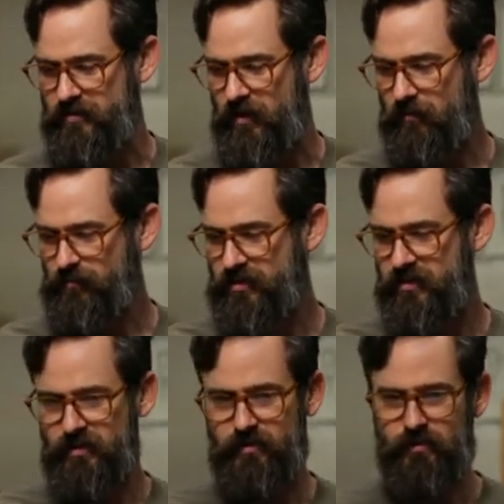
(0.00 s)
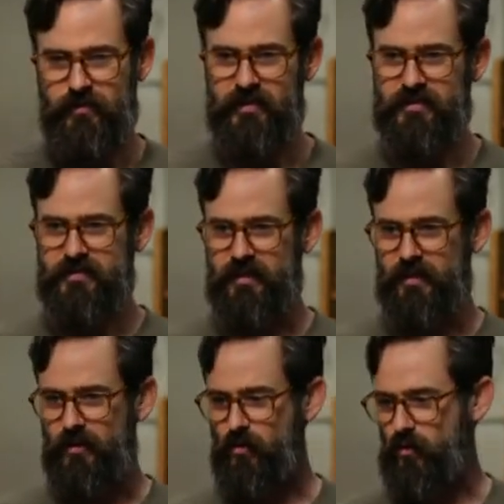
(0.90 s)
So I'm just going to do these
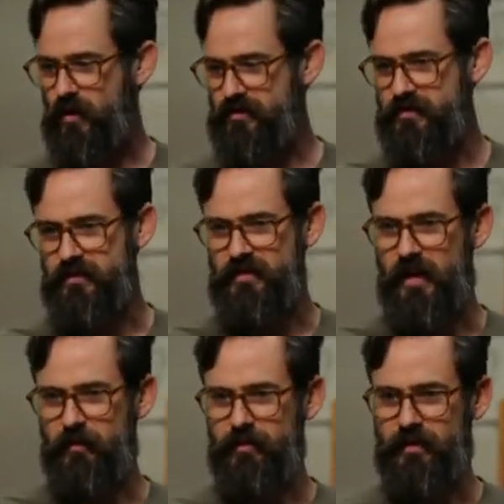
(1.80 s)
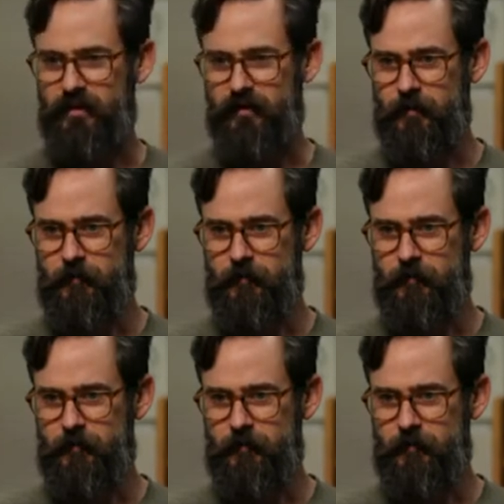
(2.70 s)
like across the top here.